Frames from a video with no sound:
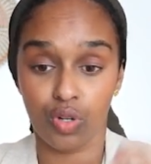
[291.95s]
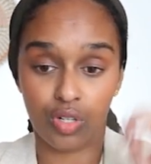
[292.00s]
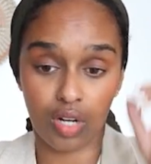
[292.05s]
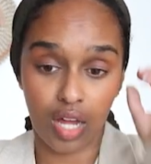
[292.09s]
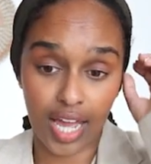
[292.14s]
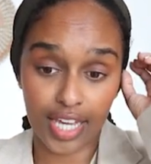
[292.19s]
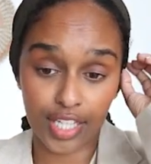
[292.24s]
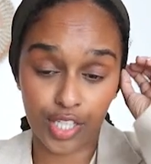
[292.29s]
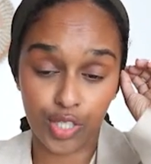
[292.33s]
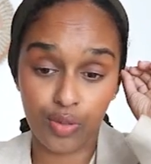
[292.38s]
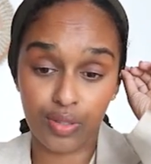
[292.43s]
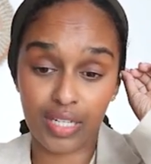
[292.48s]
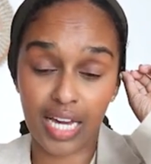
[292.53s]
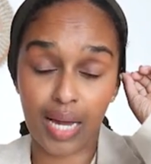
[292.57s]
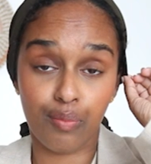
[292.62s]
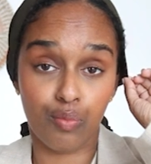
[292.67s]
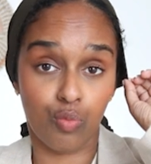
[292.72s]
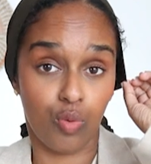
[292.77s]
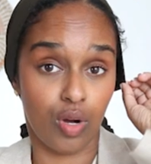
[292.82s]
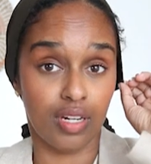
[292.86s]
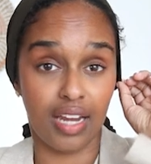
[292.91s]
on
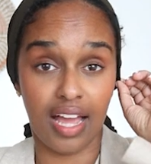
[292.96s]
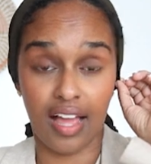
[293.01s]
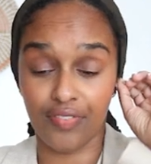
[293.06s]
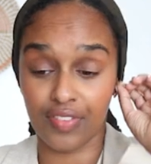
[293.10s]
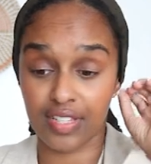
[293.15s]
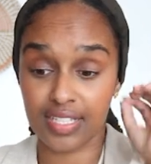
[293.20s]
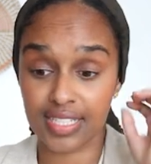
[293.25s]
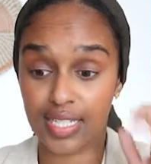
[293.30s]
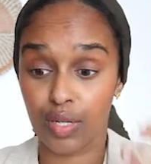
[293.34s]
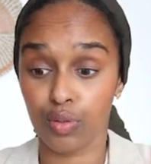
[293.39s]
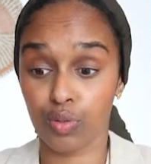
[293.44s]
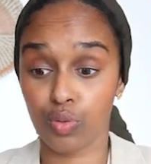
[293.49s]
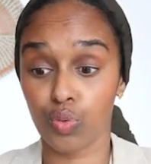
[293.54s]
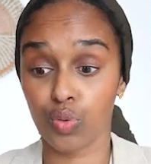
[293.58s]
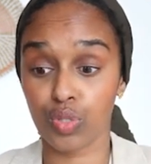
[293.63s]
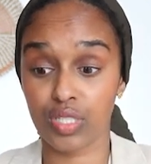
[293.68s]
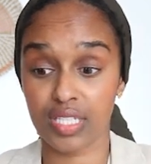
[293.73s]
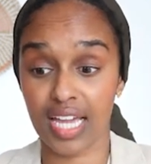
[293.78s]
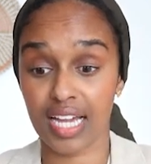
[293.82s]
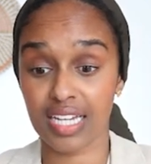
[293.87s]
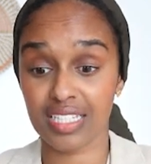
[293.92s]
IQGAP1 and the cell
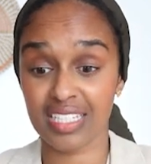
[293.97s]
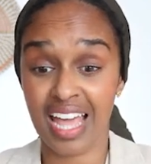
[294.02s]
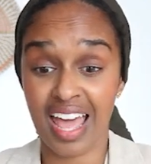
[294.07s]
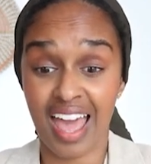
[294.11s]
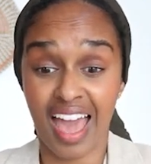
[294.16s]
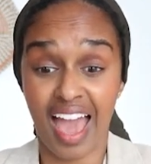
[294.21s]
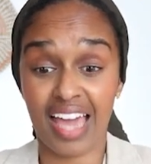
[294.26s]
cortex.